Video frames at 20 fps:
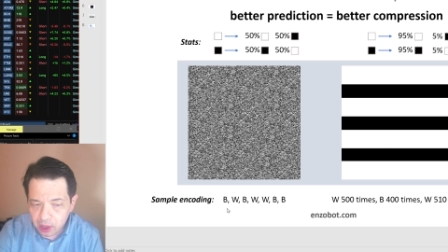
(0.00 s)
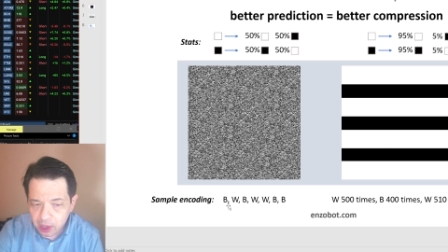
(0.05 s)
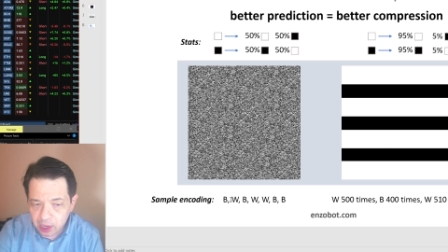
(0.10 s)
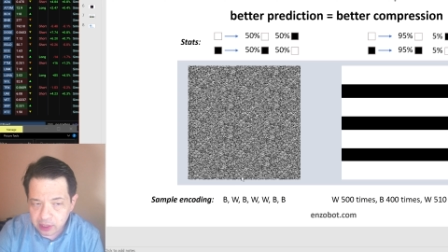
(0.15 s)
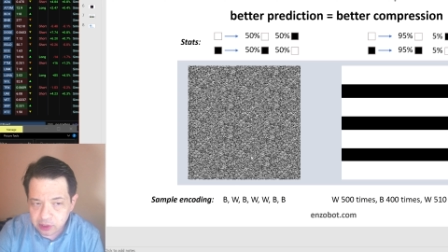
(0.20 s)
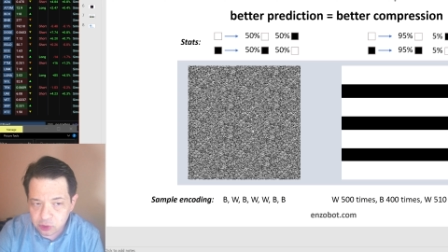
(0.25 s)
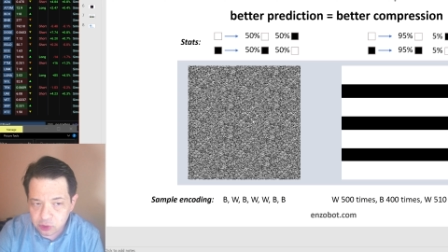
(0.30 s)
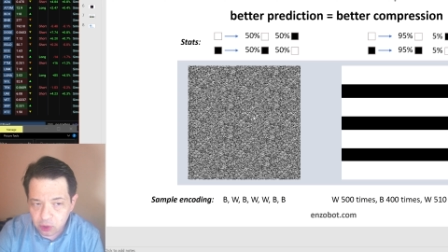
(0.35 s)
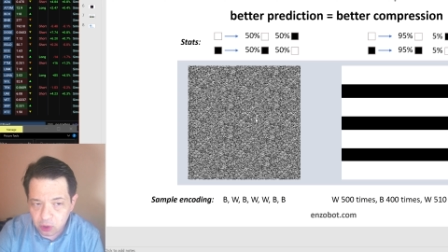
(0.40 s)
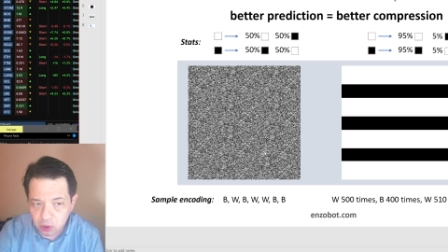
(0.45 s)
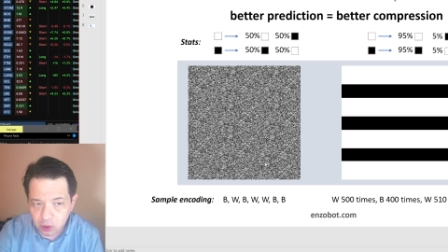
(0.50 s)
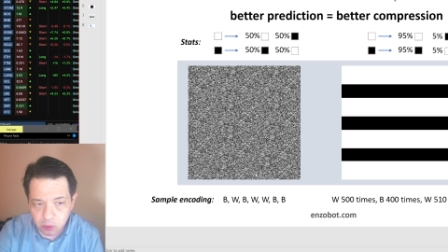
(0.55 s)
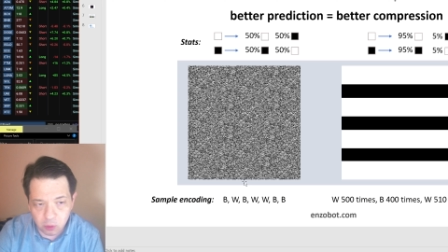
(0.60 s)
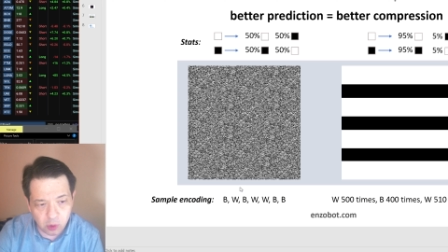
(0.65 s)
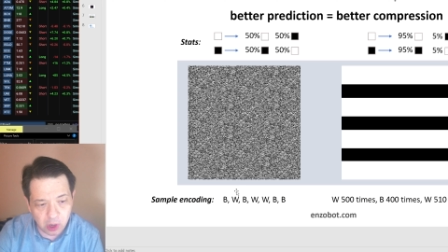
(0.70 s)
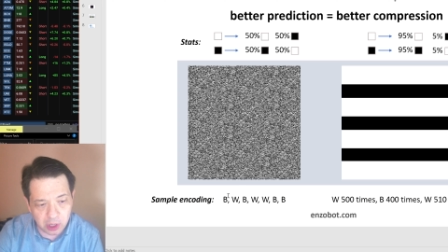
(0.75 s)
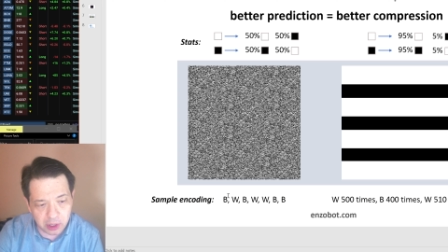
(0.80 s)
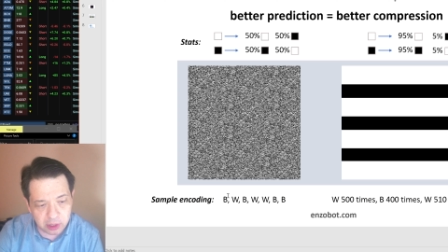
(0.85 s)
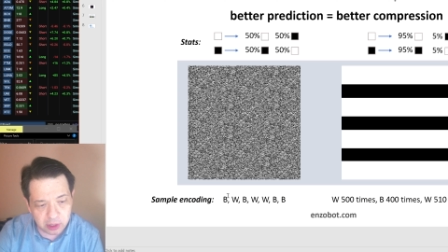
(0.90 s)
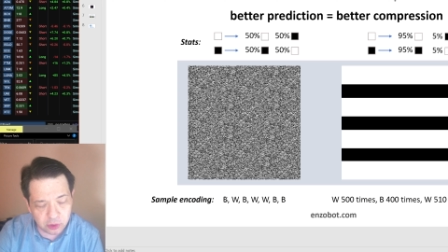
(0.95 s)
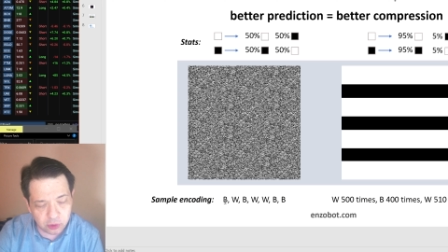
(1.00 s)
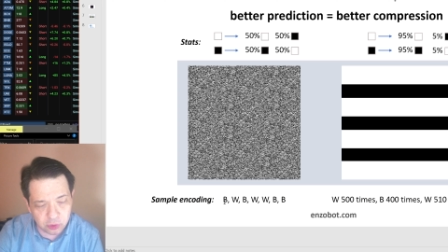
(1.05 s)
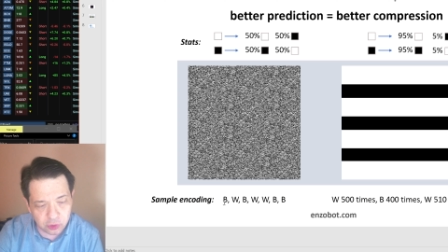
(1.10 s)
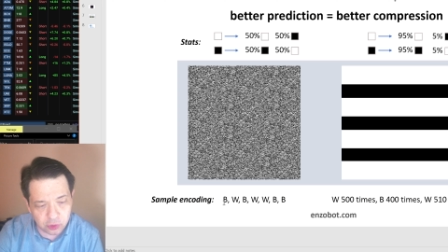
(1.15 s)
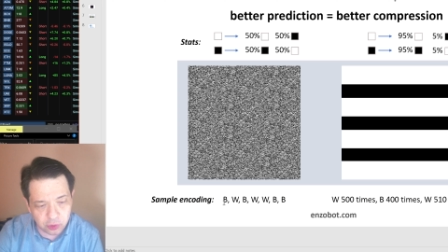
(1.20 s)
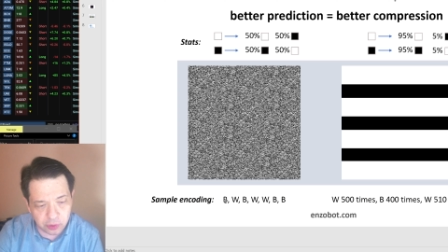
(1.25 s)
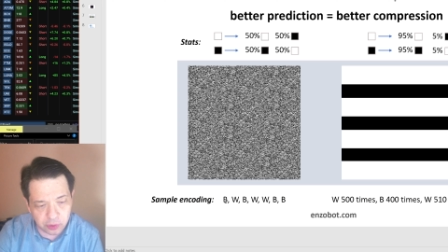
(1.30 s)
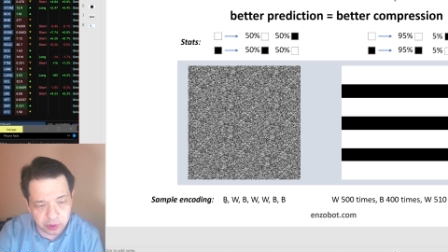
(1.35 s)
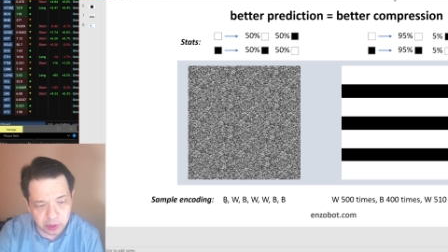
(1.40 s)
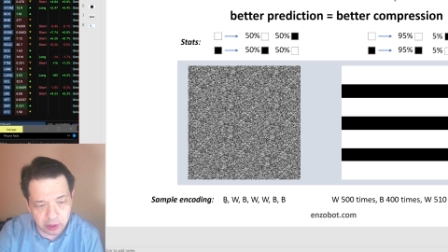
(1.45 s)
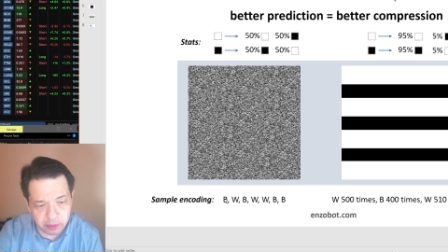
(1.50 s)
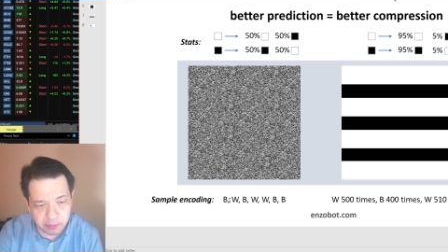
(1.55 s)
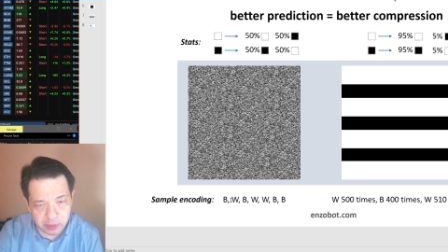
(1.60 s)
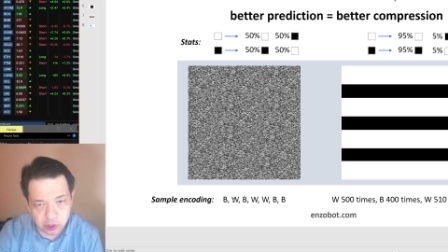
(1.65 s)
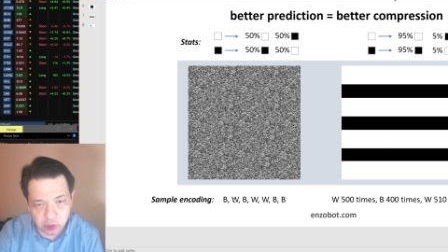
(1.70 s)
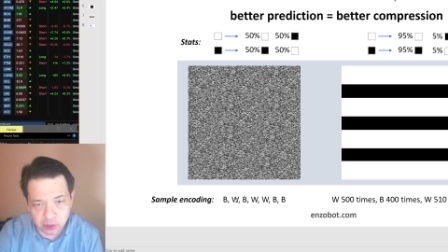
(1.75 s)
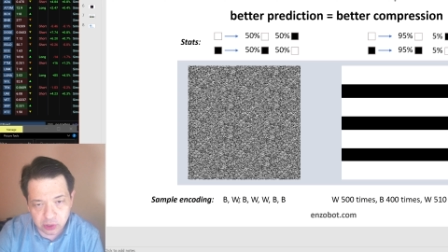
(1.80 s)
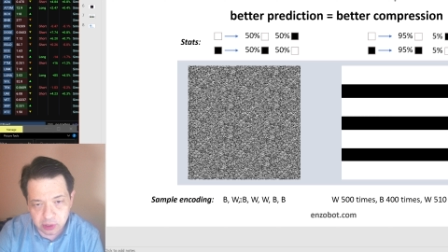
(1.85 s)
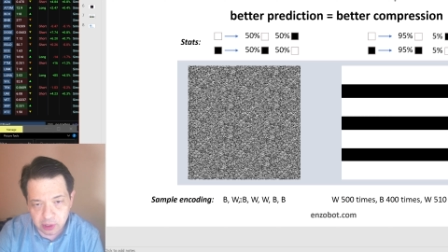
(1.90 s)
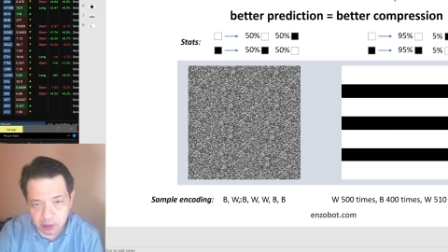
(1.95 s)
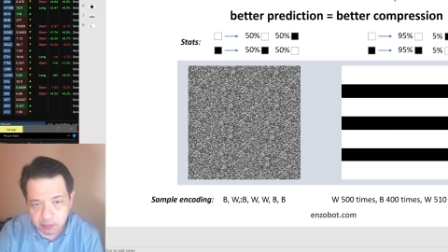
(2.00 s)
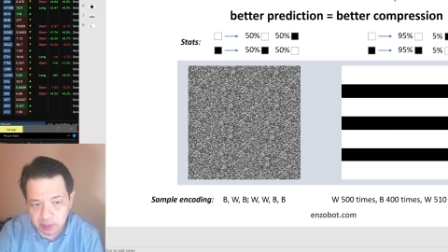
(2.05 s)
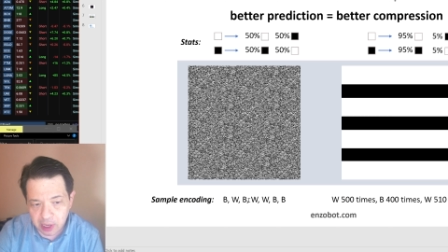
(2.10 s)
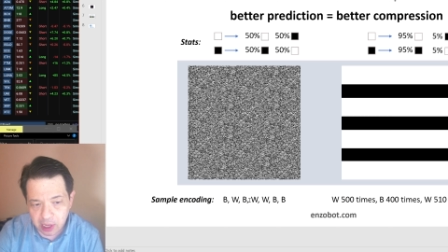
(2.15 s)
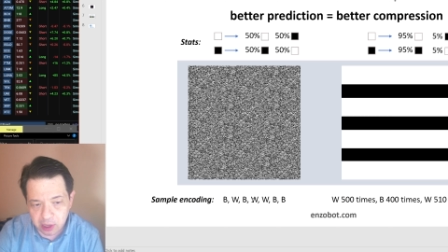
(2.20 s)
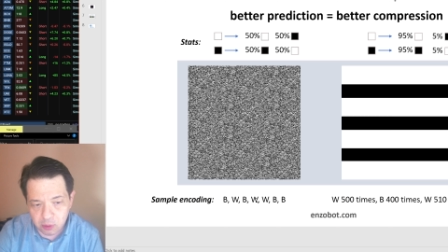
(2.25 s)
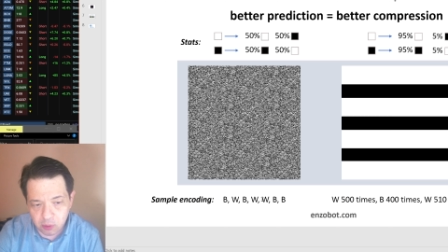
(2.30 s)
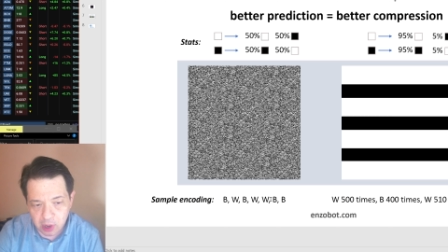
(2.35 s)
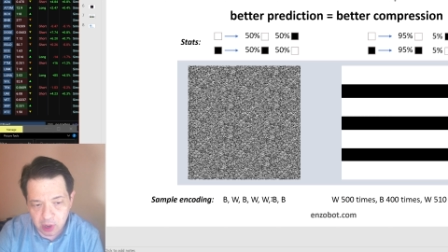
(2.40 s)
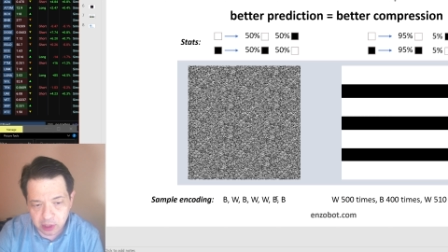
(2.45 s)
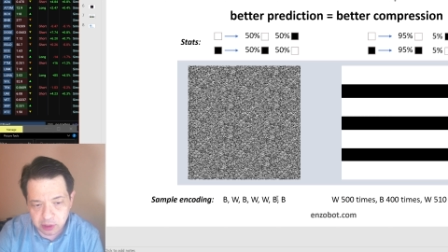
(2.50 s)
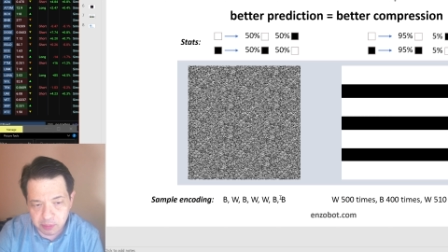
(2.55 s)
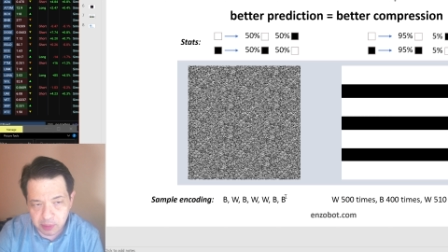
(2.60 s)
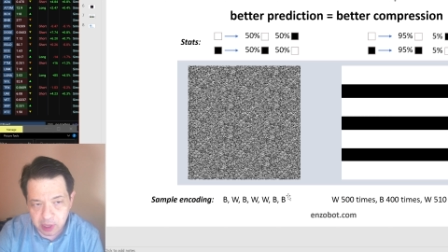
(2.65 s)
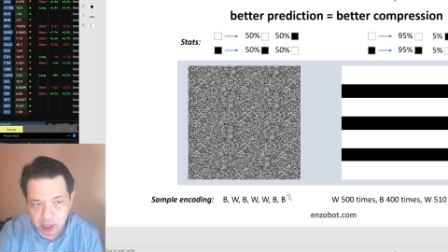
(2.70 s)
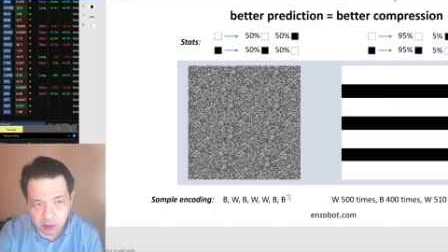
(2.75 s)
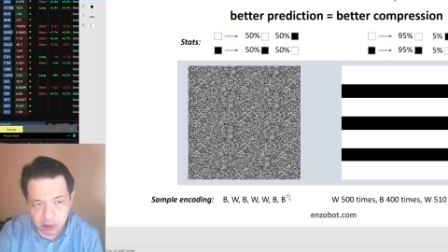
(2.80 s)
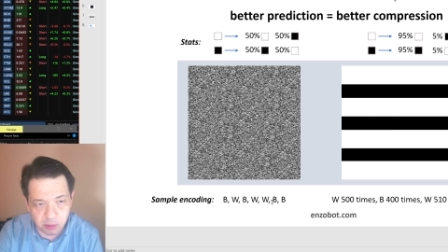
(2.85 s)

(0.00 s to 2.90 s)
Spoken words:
And so one has to store the images black, white, black,